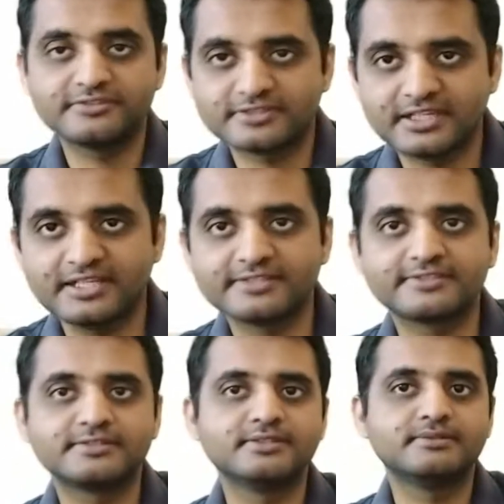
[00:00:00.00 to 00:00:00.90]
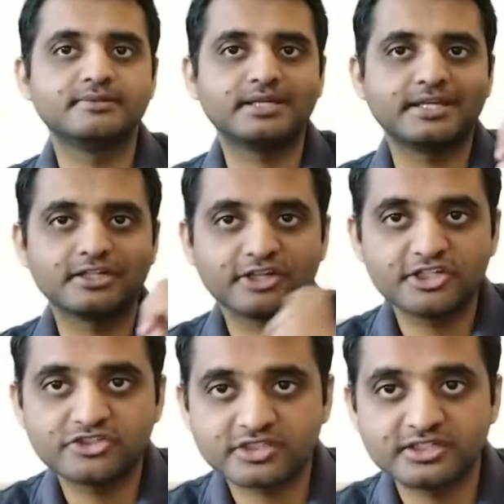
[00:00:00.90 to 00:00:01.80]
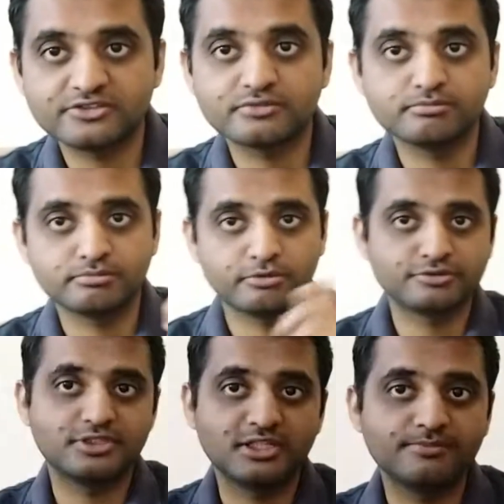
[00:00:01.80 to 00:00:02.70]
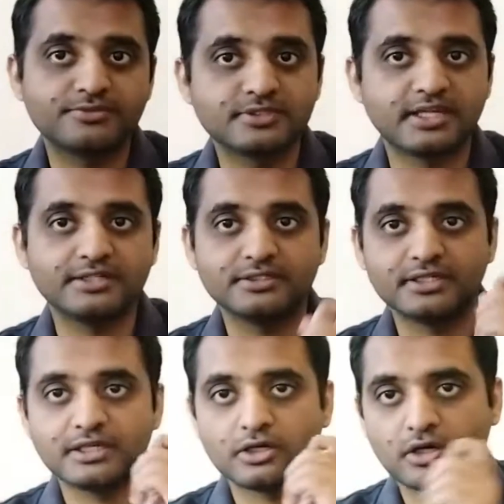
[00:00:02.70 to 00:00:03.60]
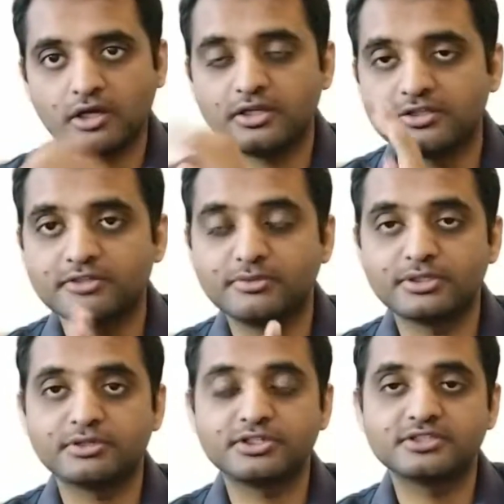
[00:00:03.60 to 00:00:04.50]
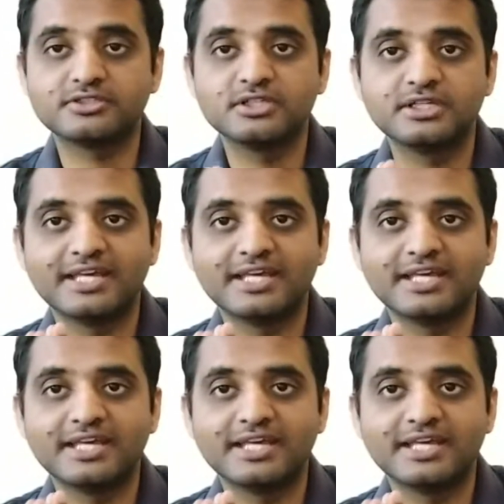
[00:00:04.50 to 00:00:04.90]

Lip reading: Sikhs, Christians, Muslims, and all other minorities,